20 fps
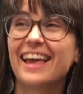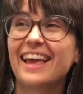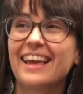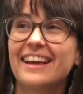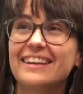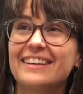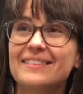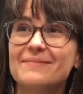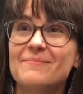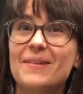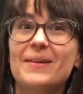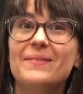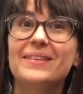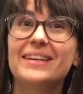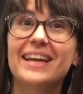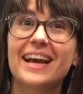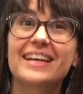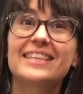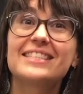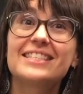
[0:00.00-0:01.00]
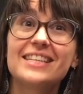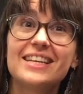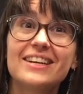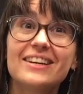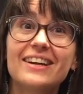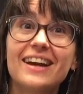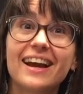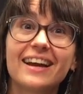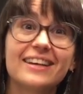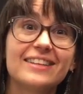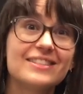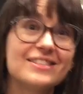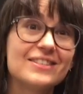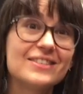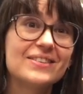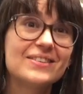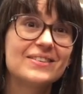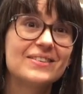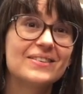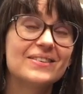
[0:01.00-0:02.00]
and maybe next year I can
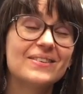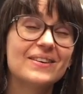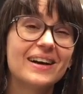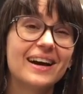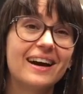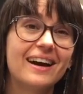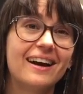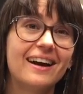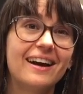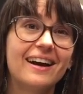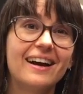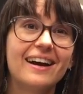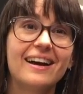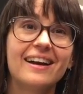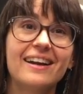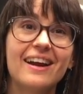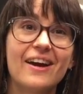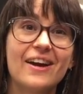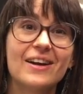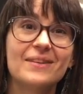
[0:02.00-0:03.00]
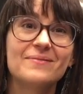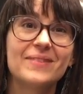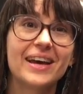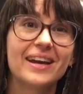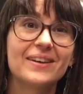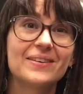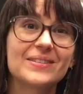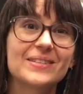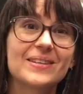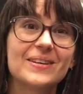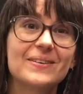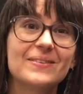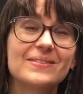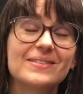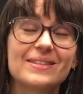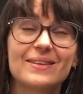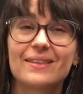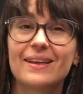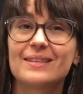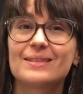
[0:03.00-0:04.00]
do an Ironman also.
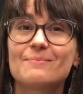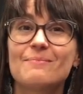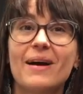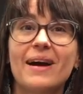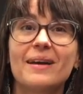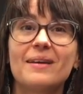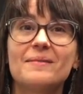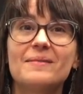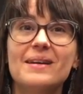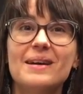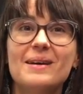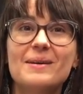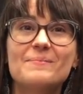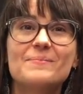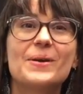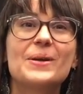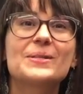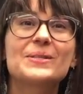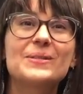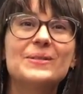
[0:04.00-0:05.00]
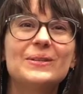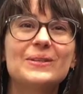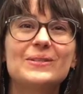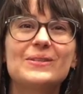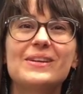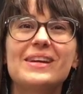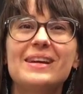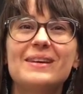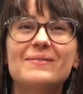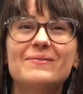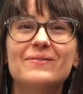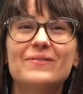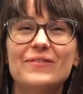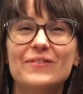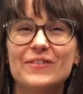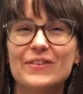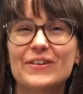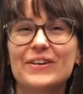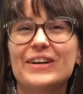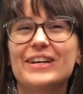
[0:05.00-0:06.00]
So that's my personal dream
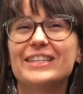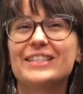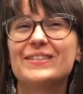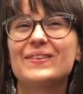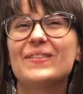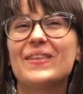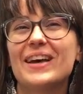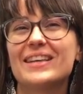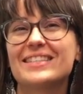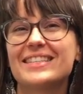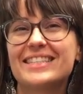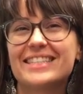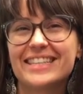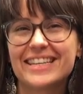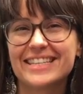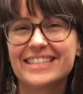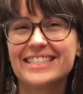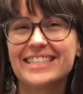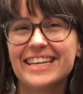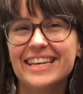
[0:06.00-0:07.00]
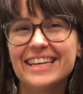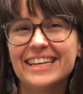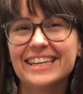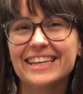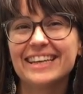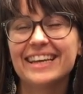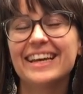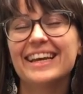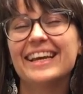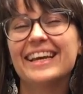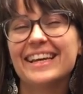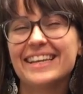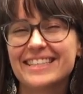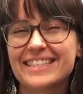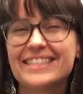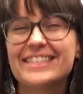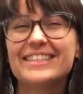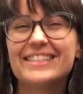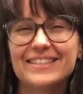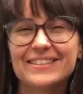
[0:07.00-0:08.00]
for 2016,
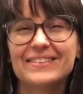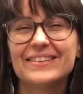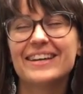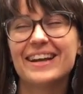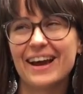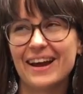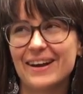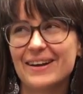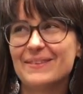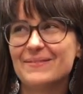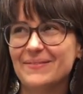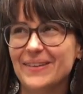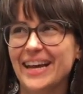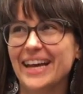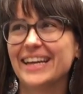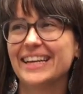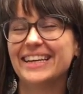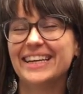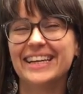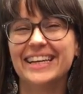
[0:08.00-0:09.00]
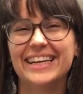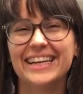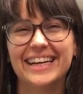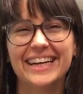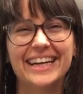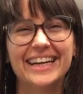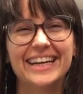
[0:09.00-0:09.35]
is to do an Ironman.